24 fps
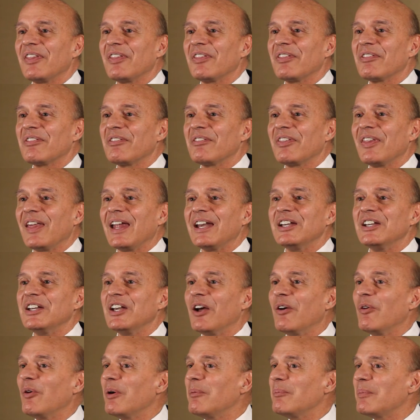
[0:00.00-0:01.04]
is that
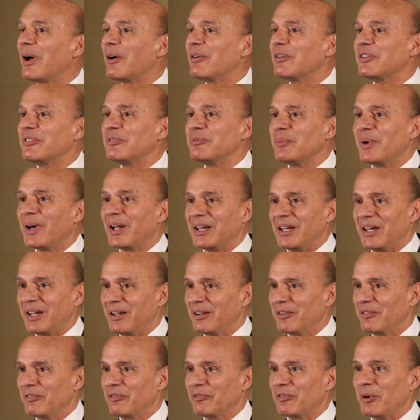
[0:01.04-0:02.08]
no amount of money
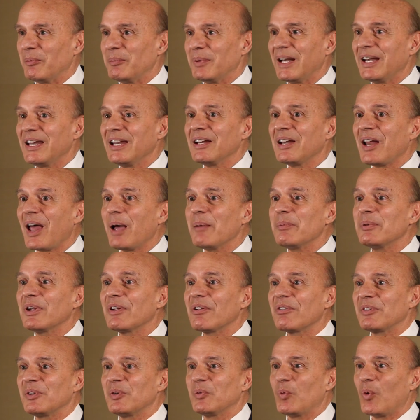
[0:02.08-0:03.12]
from any
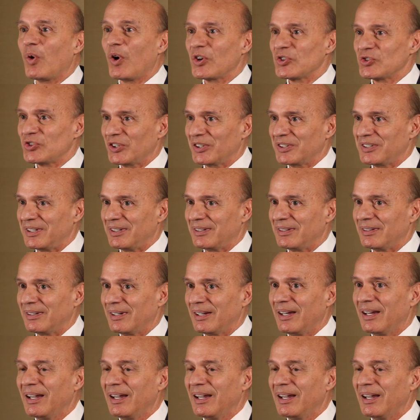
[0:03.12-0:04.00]
lobbyist in Washington